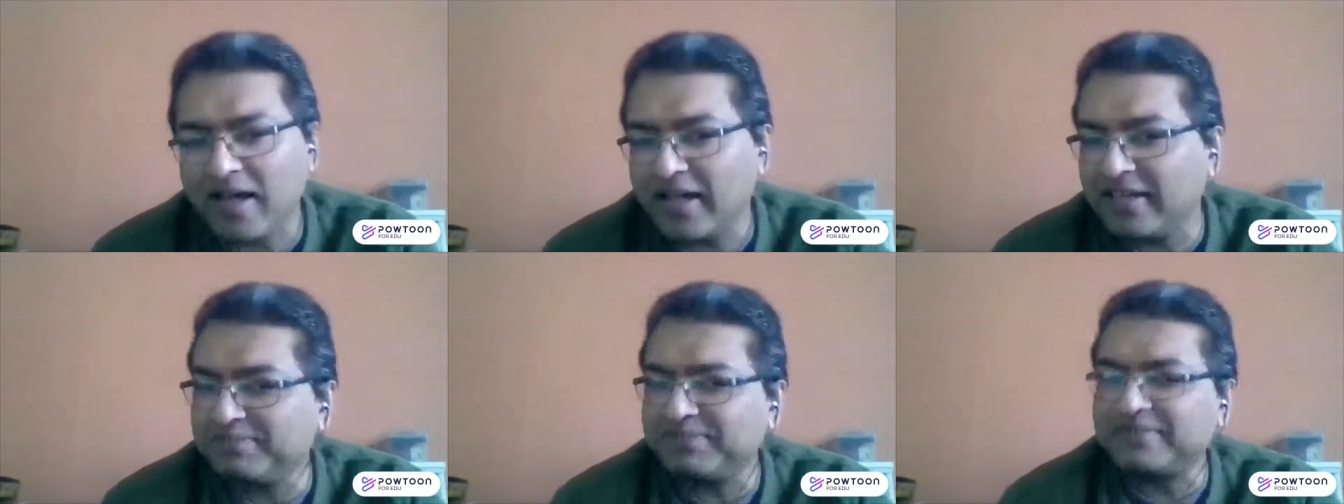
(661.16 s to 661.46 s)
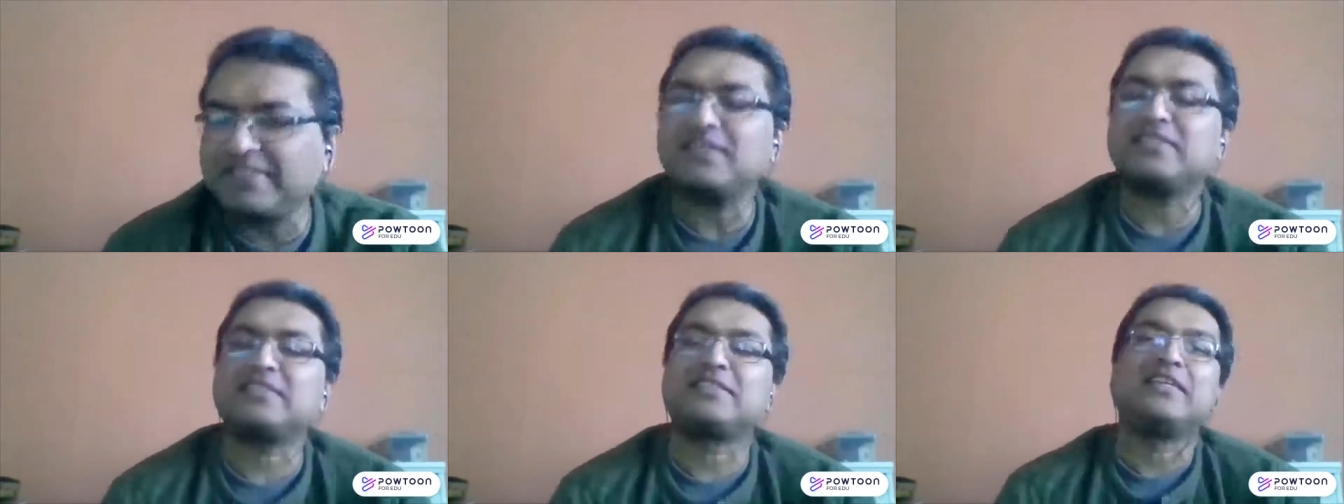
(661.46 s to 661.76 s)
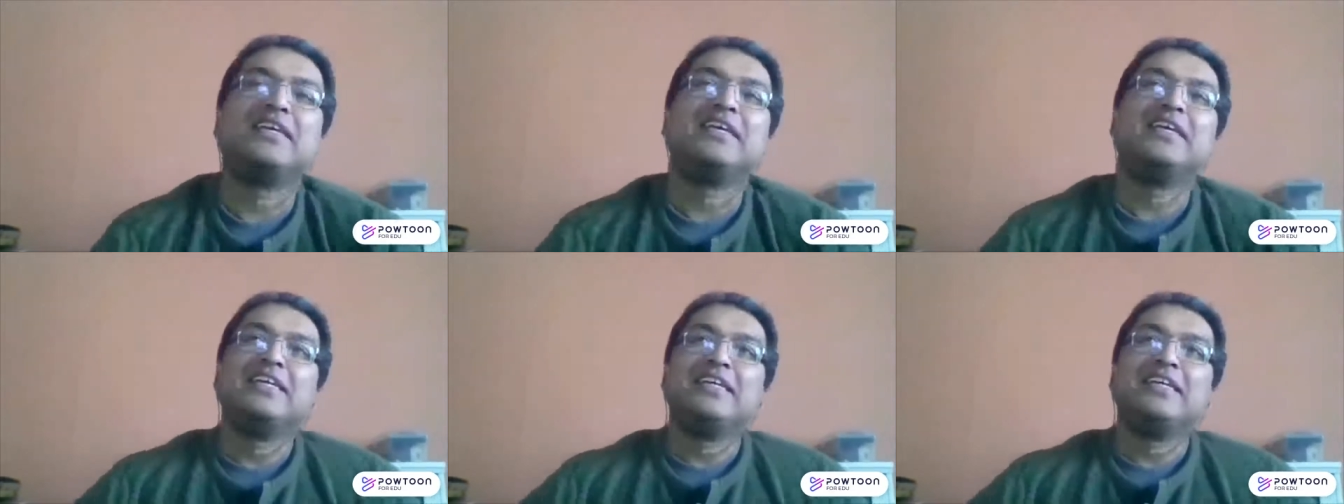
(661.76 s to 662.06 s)
I
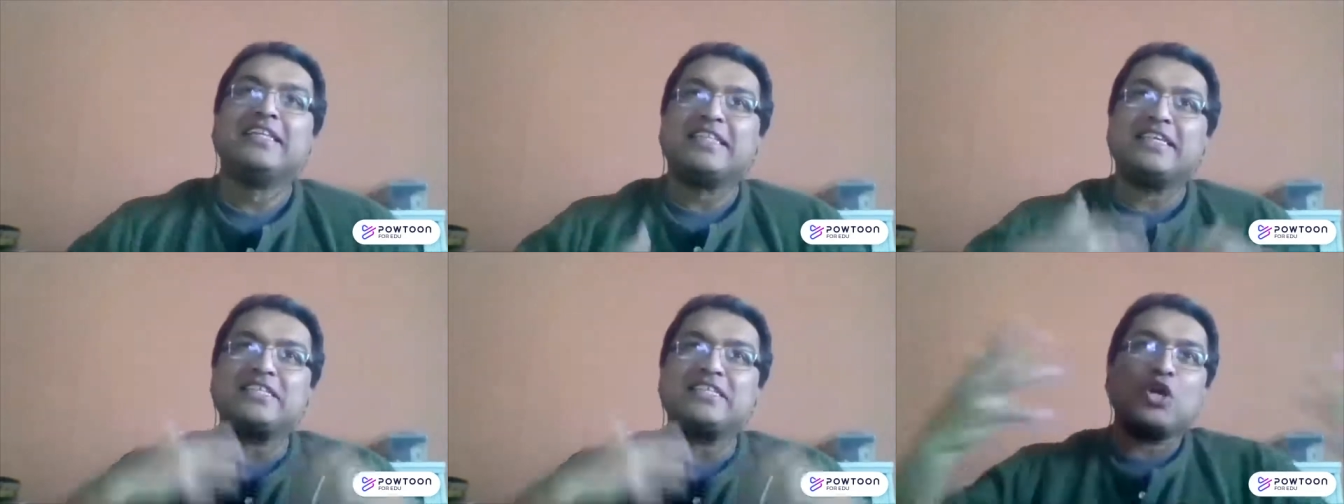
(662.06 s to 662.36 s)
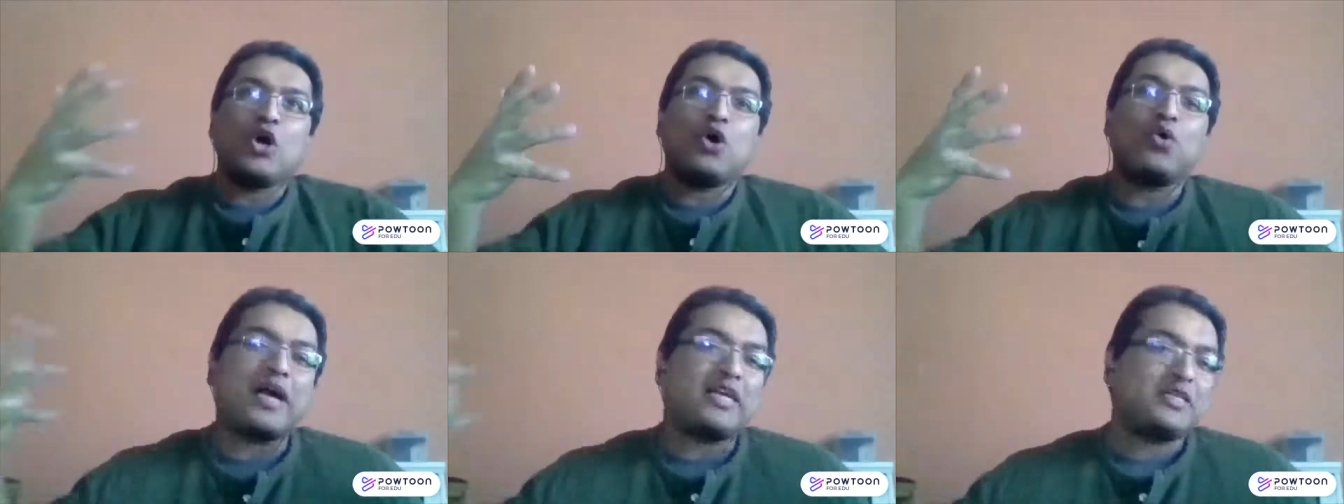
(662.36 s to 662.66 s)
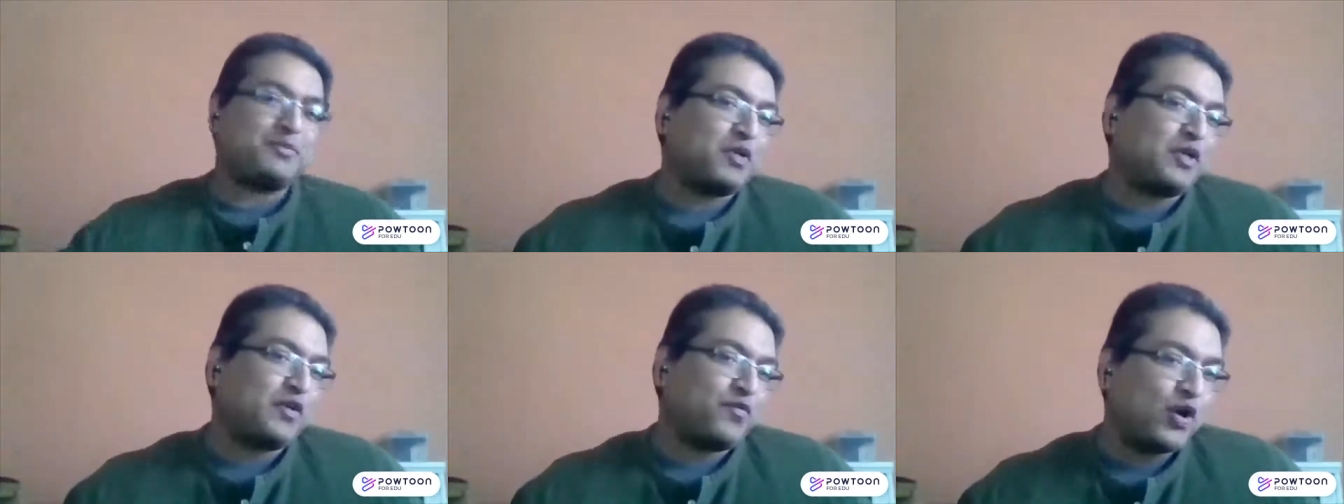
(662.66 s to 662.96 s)
there's there's no
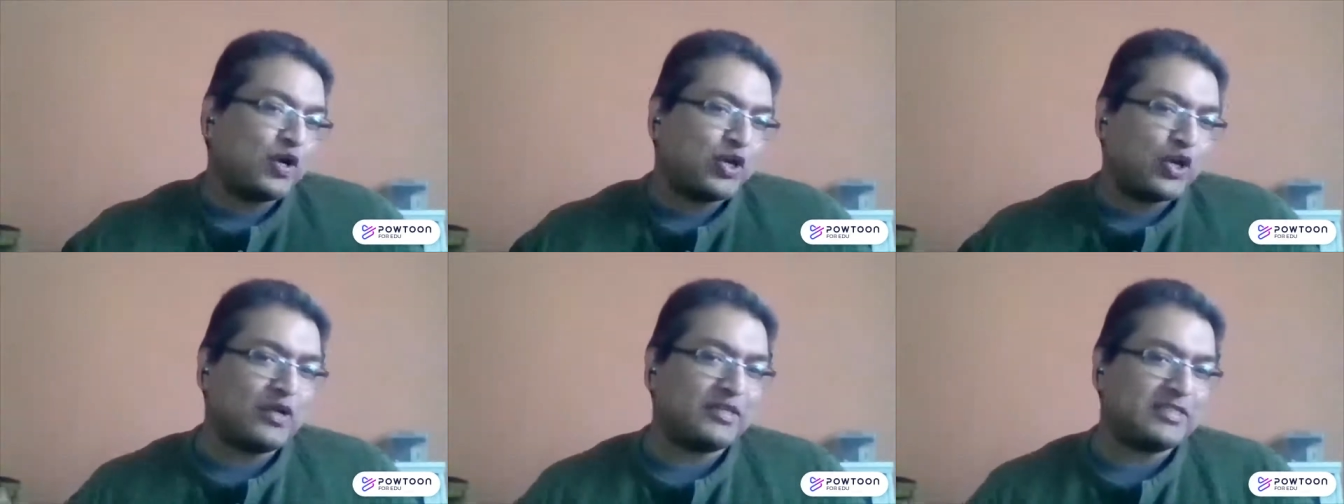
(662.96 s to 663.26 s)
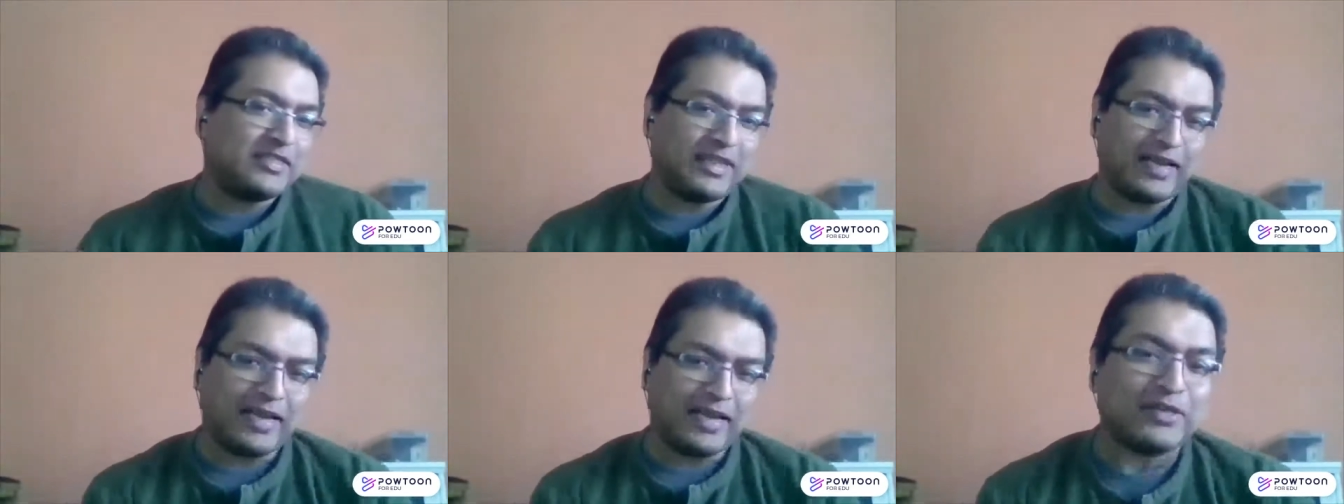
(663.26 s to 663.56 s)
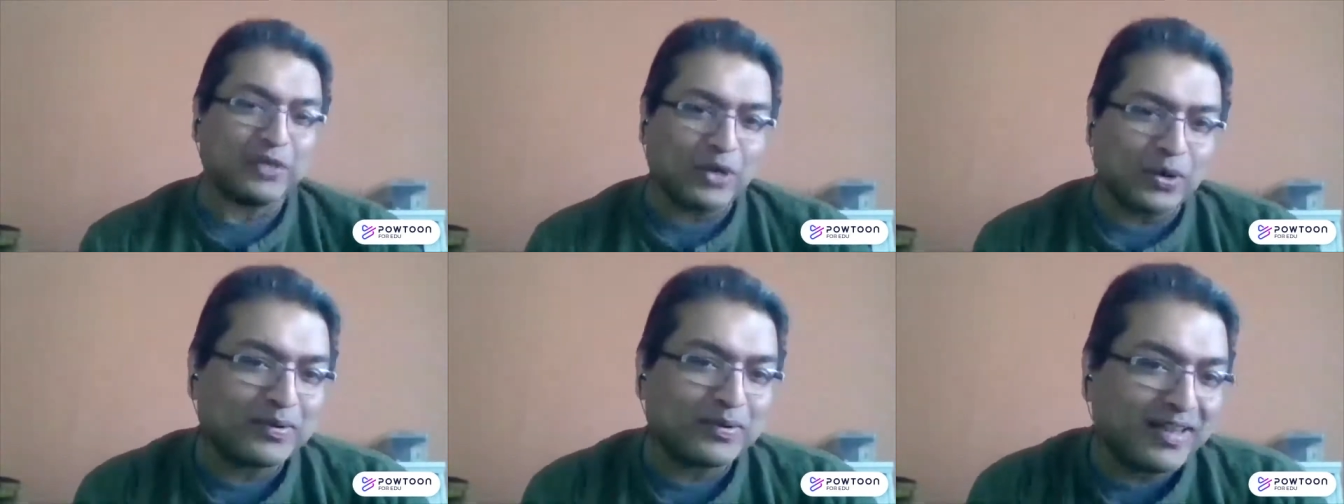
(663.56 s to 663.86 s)
aspect of archaeology that I don't